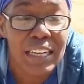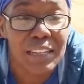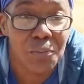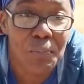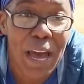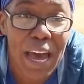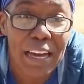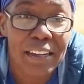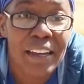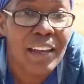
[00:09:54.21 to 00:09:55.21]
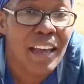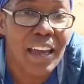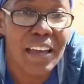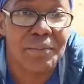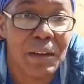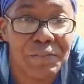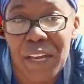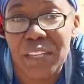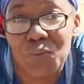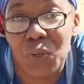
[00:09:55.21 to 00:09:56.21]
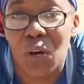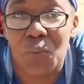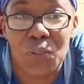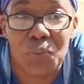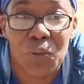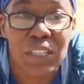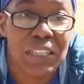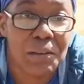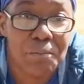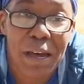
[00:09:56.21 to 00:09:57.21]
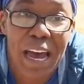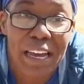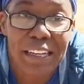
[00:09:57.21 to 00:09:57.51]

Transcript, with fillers: in the back and my fans would always work in the back.